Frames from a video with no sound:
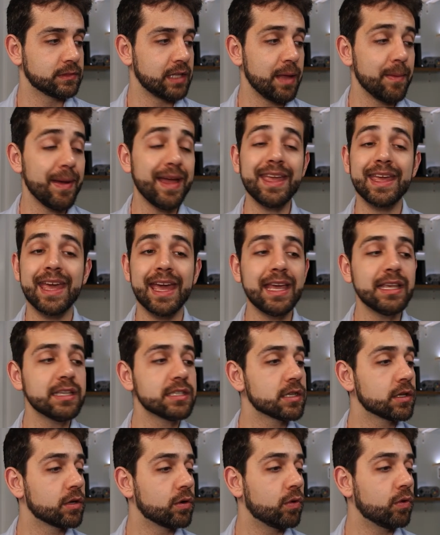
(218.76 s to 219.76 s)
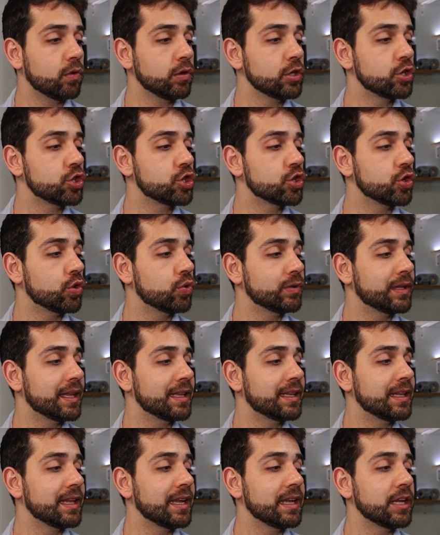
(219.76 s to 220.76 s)
In my case, only show
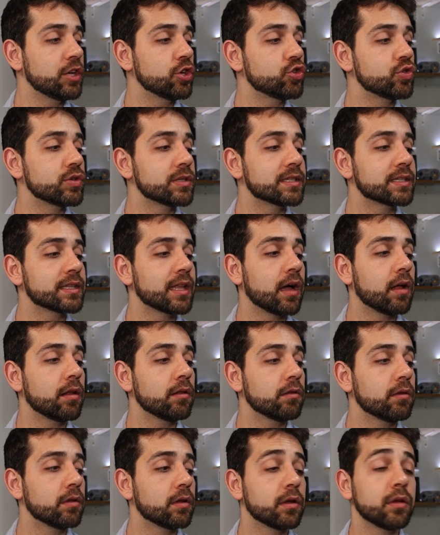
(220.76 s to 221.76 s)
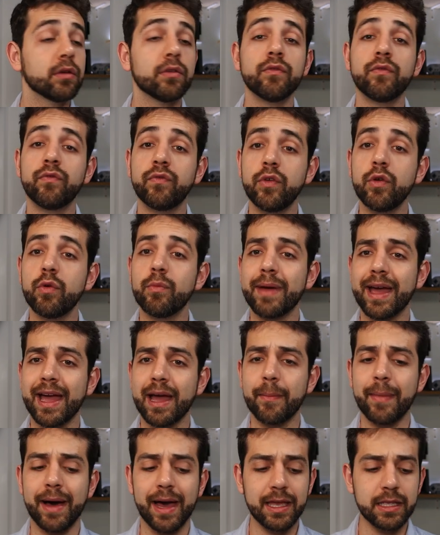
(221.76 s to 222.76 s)
that they need to install few
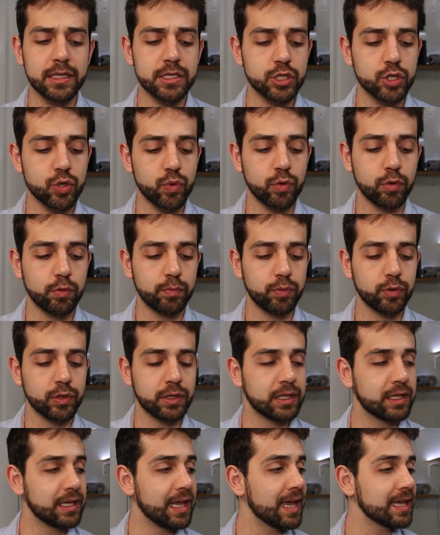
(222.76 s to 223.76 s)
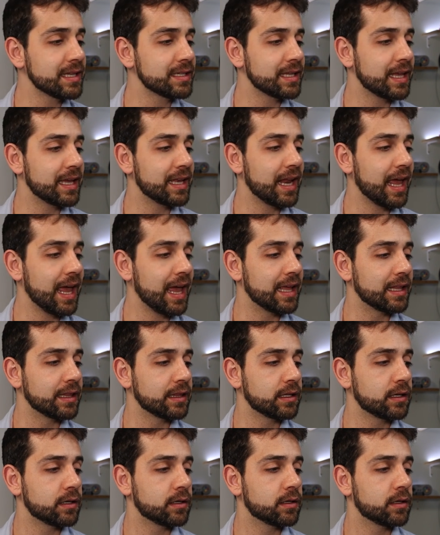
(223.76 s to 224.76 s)
megabytes, so we'll put yes and
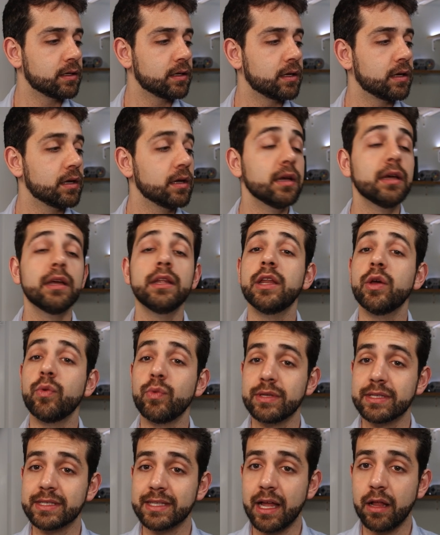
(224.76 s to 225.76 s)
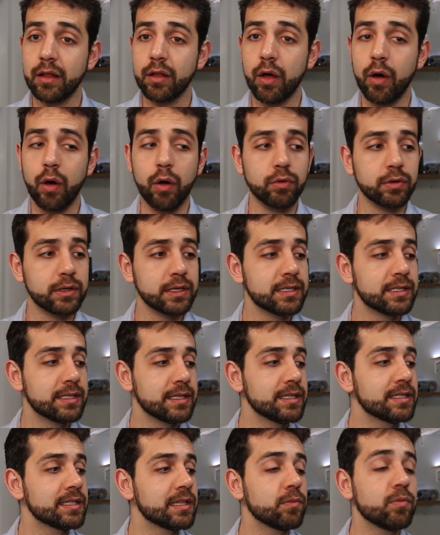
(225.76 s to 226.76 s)
enter. They will install all the
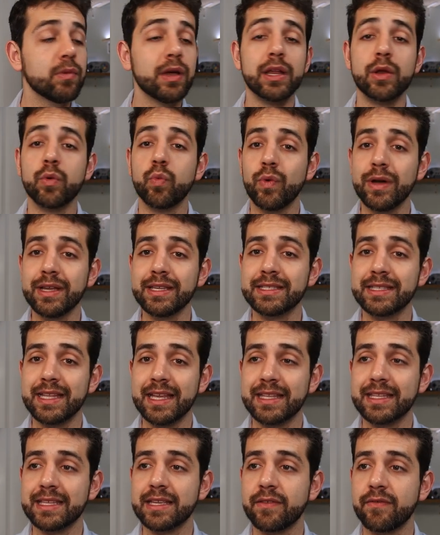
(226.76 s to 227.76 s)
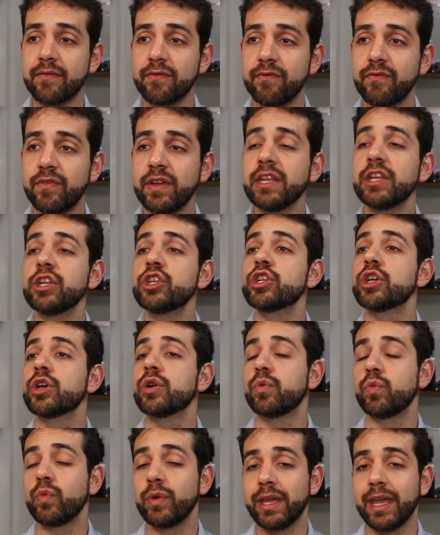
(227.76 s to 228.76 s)
system, and once that finish,
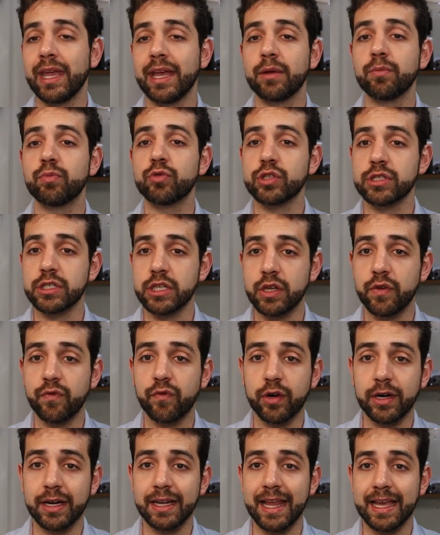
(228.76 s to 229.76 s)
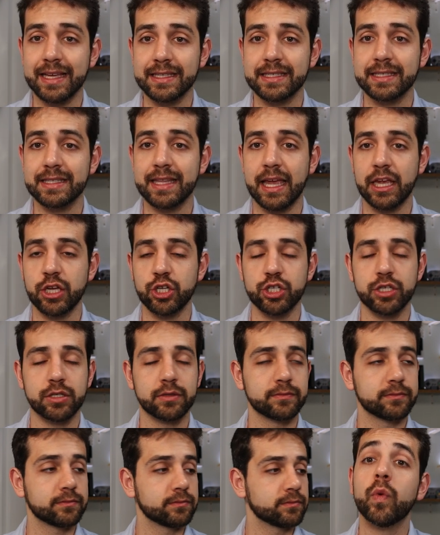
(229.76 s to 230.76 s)
we can proceed for the next stage.
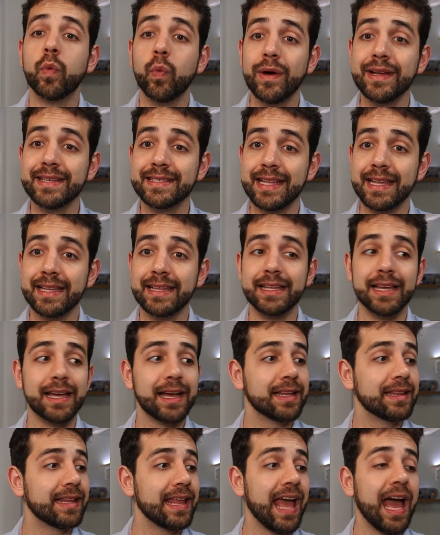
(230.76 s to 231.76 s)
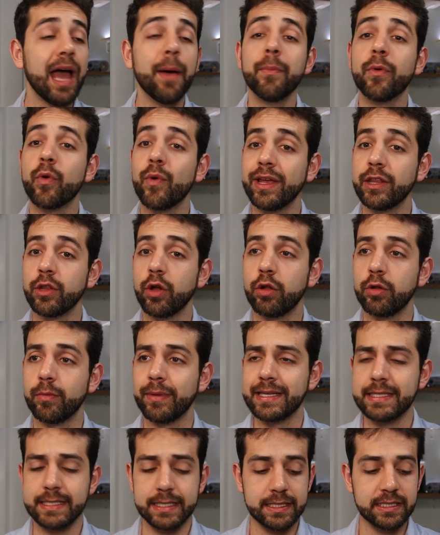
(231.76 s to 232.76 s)
Once that they upgrade all
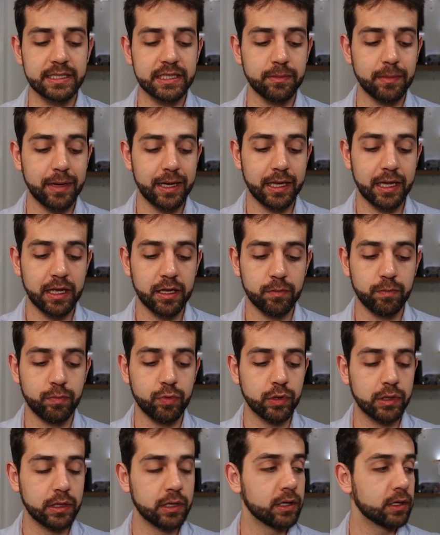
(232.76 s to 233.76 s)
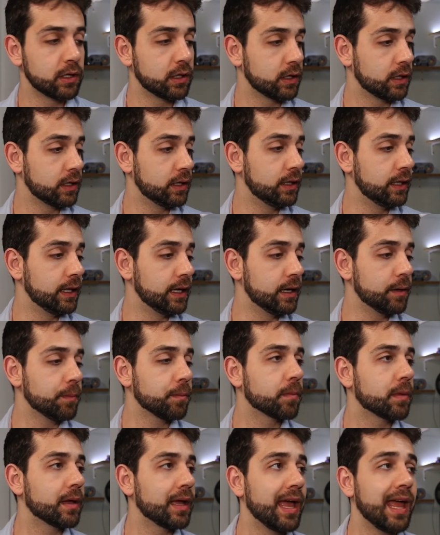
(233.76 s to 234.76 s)
my system, I can put clear,
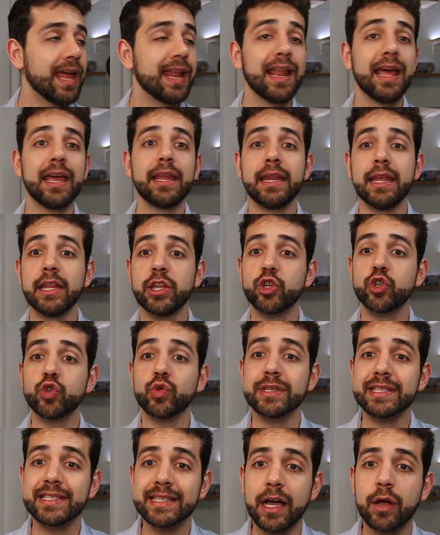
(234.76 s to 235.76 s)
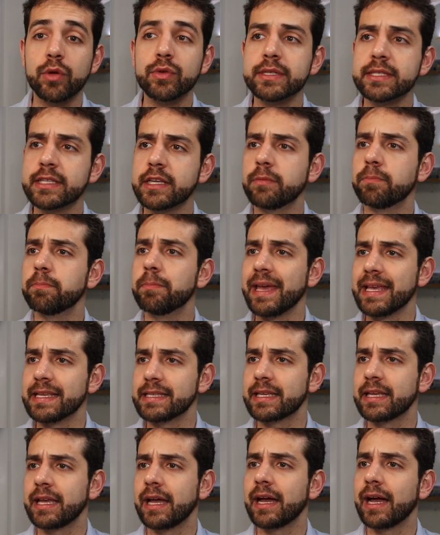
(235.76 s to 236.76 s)
and I need to install some
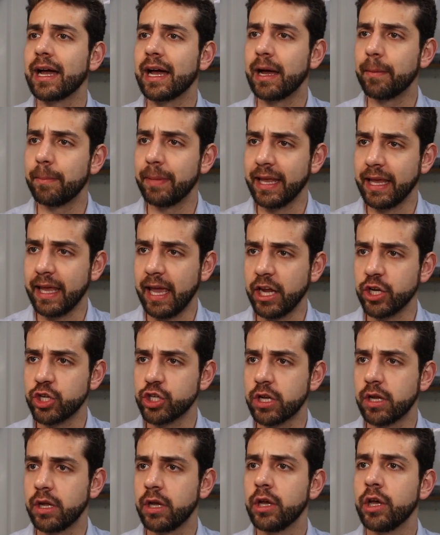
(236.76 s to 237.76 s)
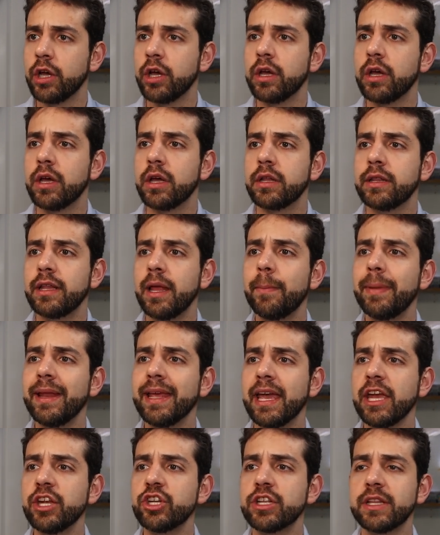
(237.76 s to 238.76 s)
basic application. The
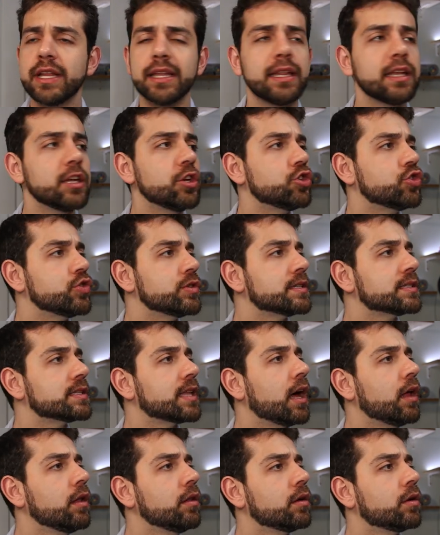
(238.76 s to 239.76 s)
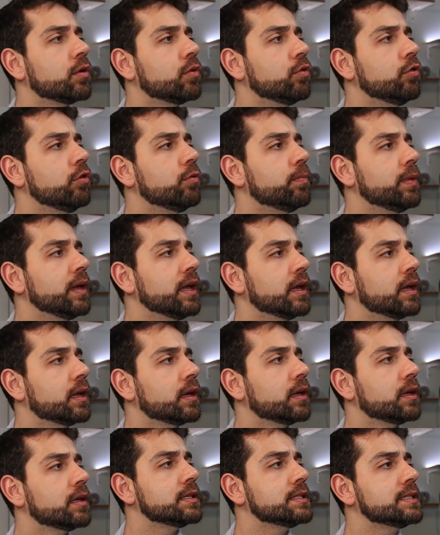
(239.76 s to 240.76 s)
application that I need to install will be
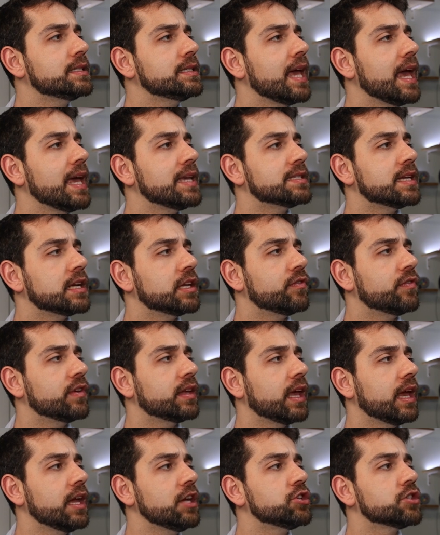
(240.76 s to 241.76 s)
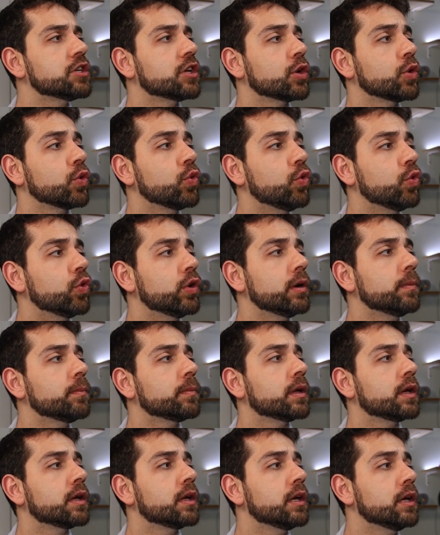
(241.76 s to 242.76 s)
CA certificate, CUR,
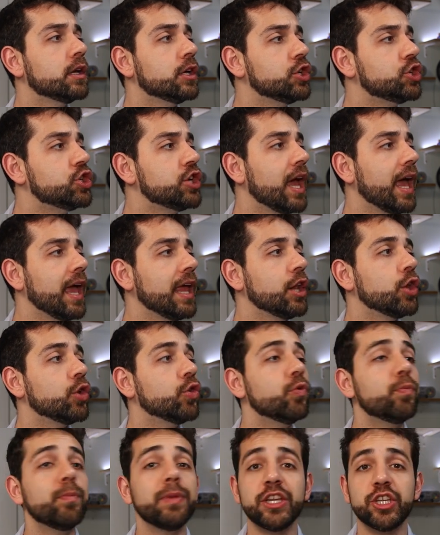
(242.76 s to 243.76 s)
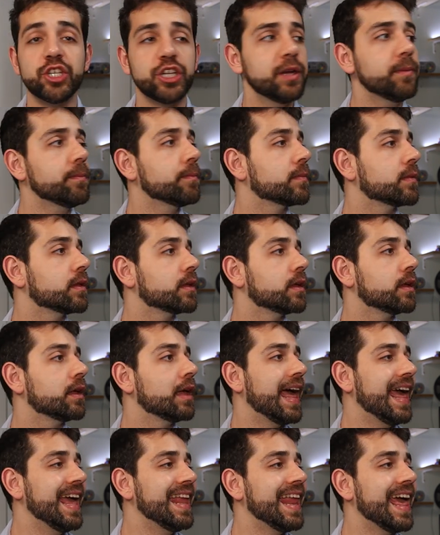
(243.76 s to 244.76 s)
GNUPG,
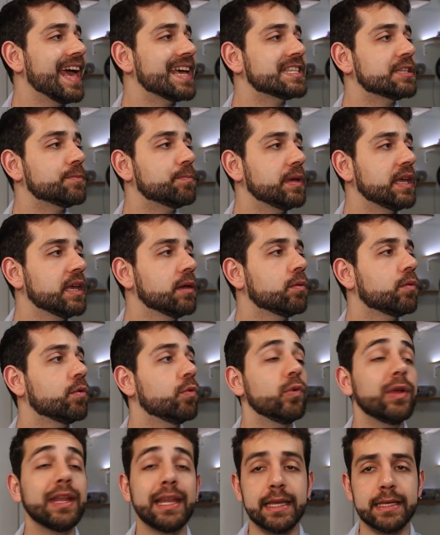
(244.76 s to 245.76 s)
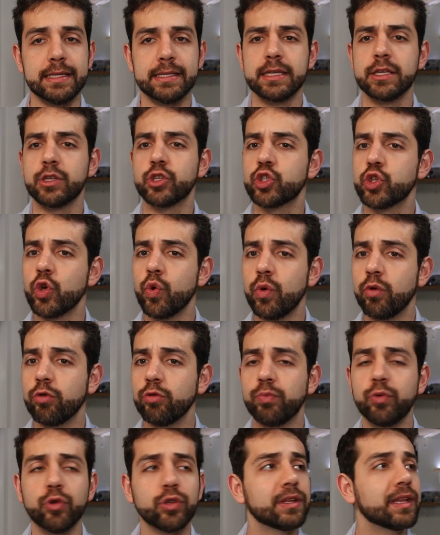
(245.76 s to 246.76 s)
LSB release. So I
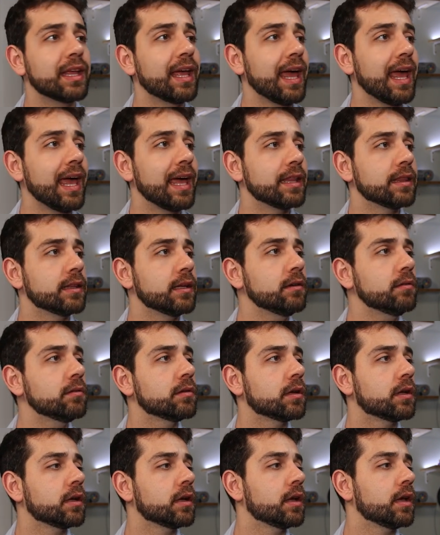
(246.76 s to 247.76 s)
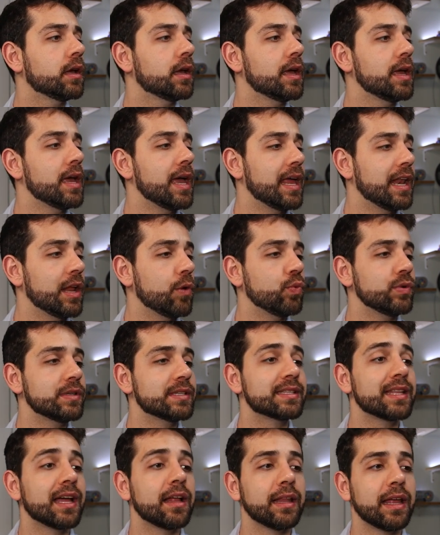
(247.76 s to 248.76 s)
will put enter, and I will
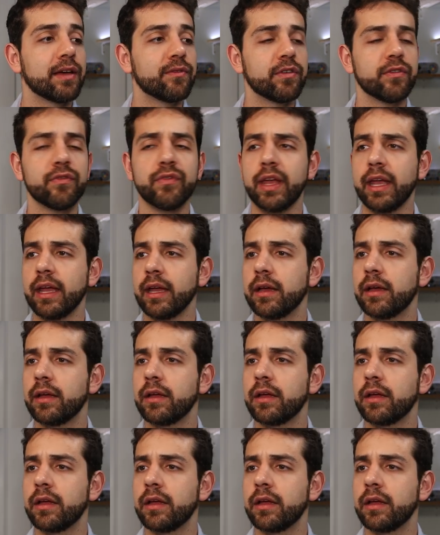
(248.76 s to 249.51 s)
install everything.